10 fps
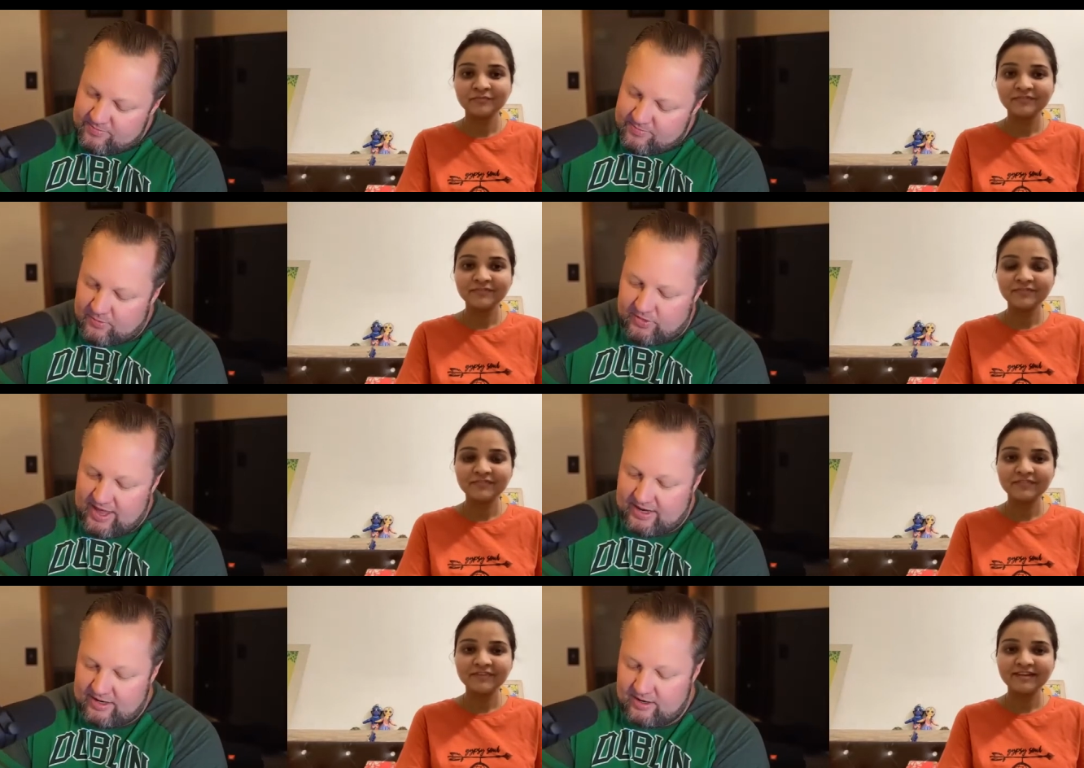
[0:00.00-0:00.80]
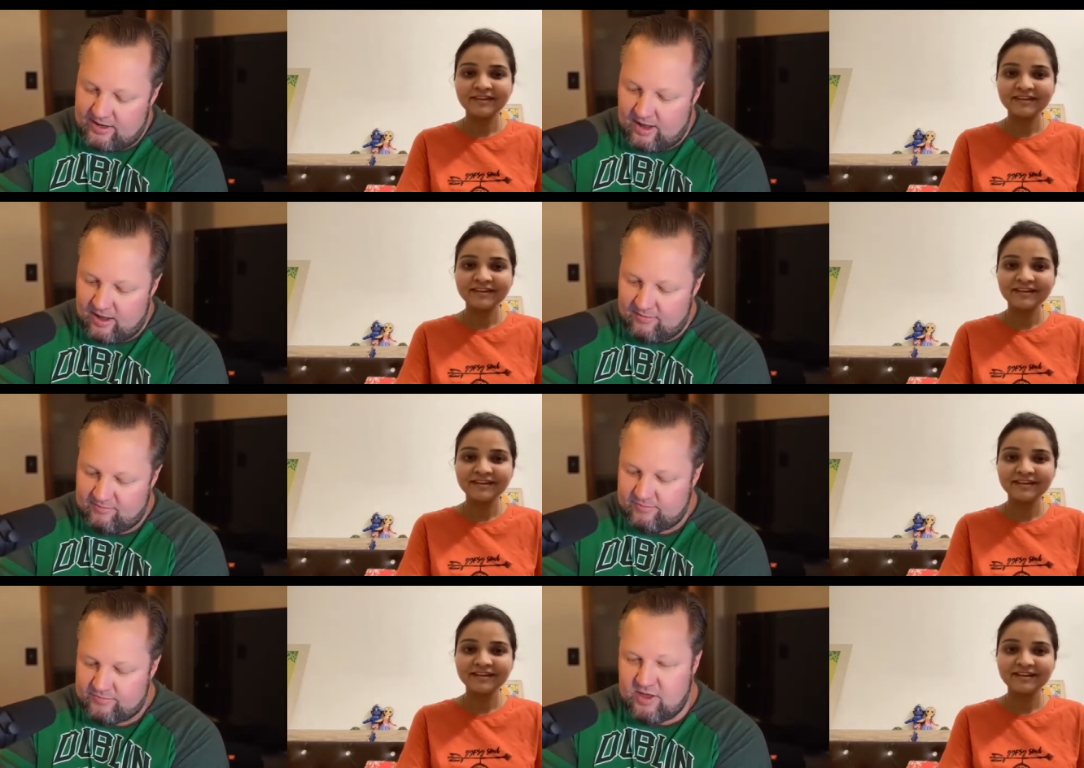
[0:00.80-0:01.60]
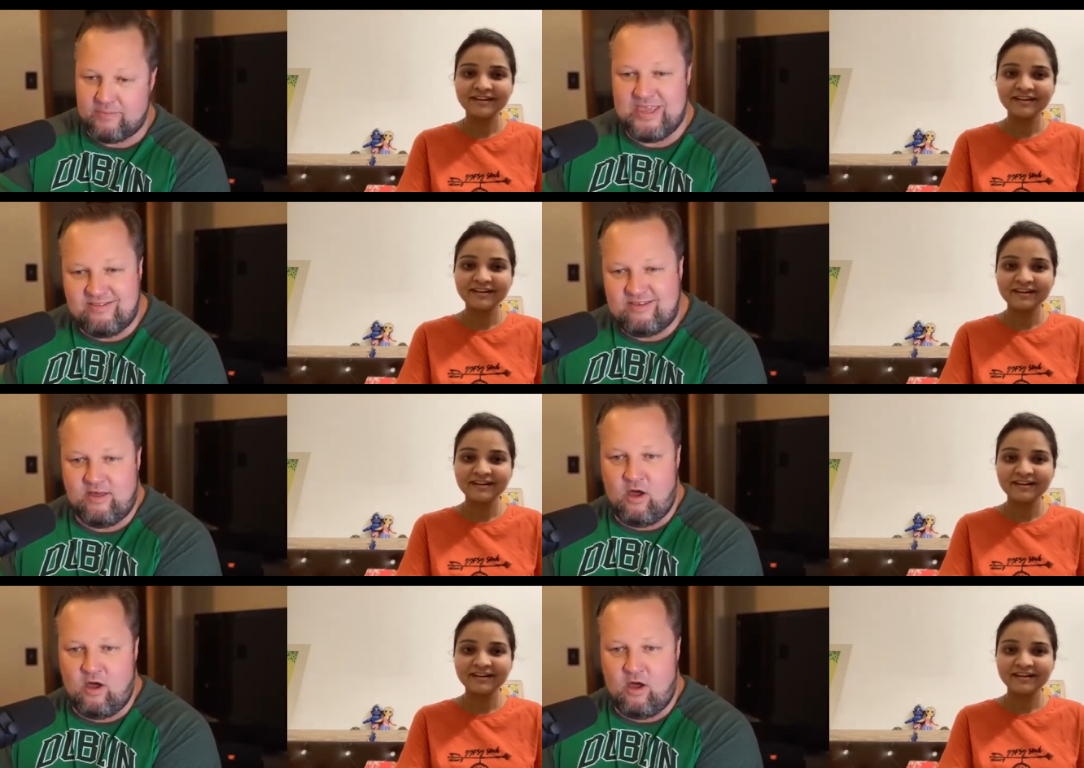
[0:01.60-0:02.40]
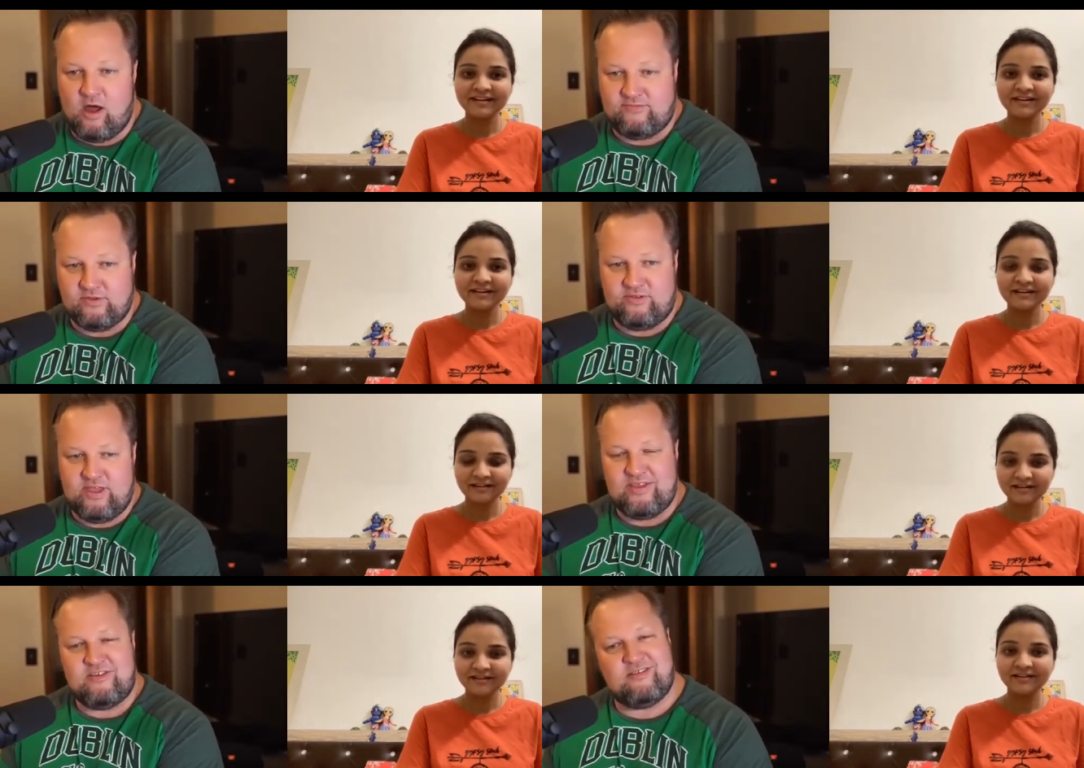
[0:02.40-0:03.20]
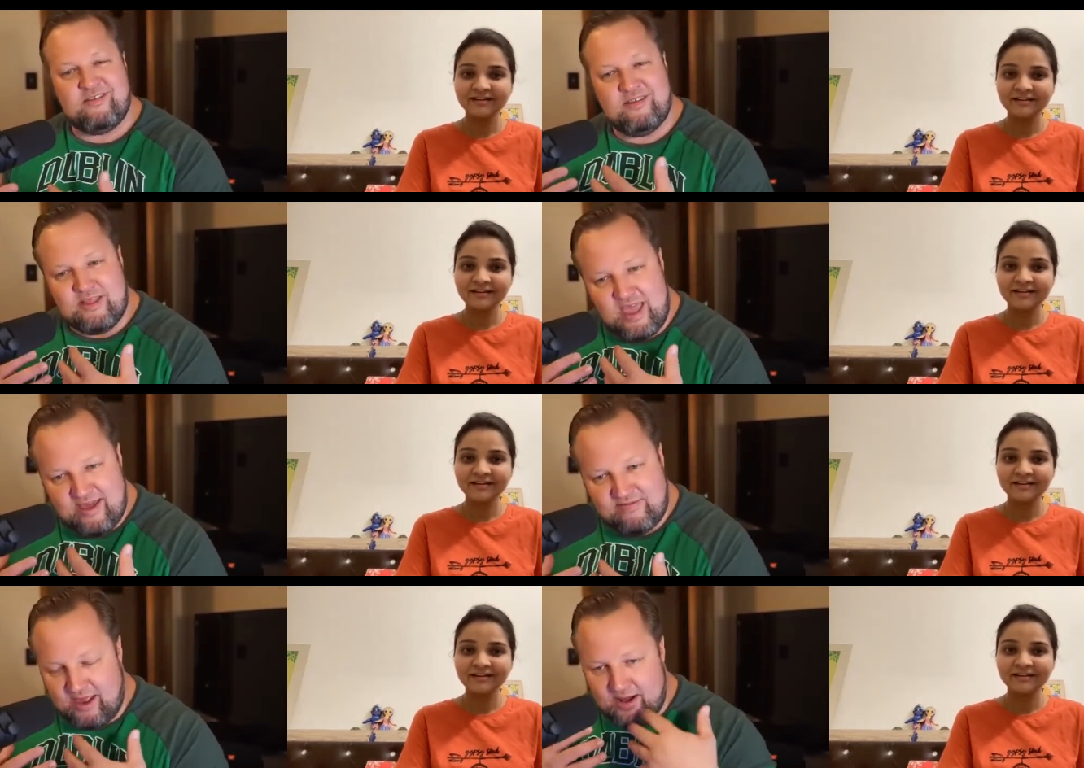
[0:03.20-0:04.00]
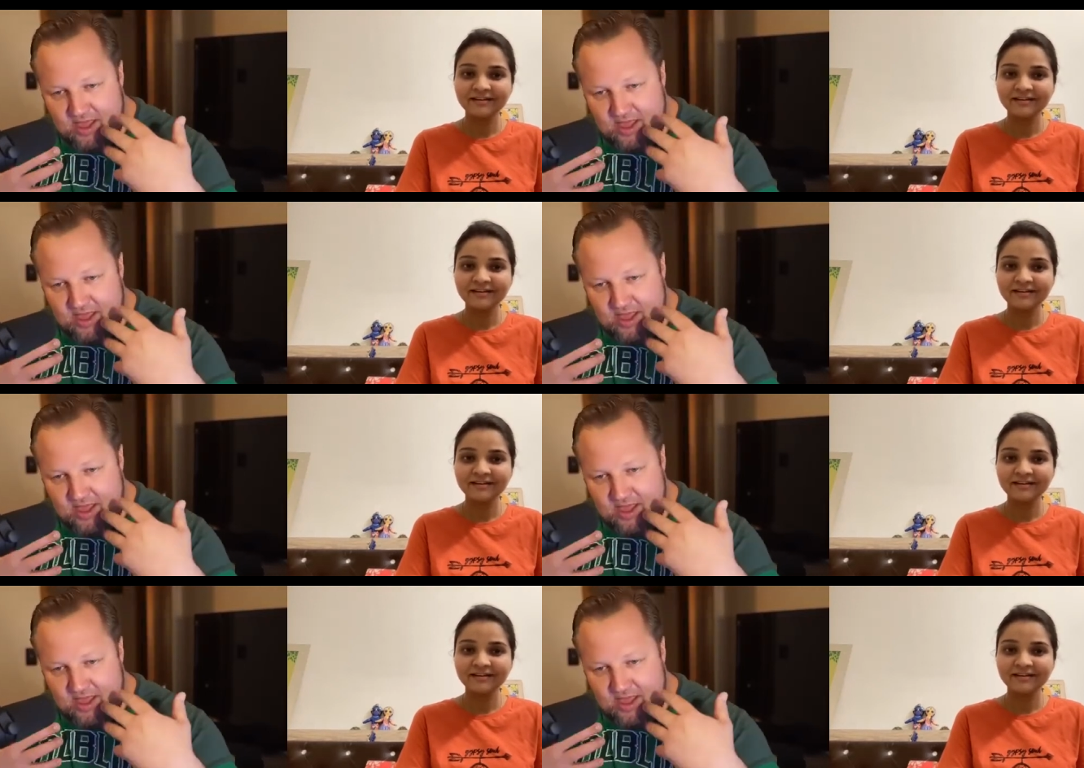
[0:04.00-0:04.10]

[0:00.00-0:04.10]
Speaker 1: that um, come into the office and they just they have that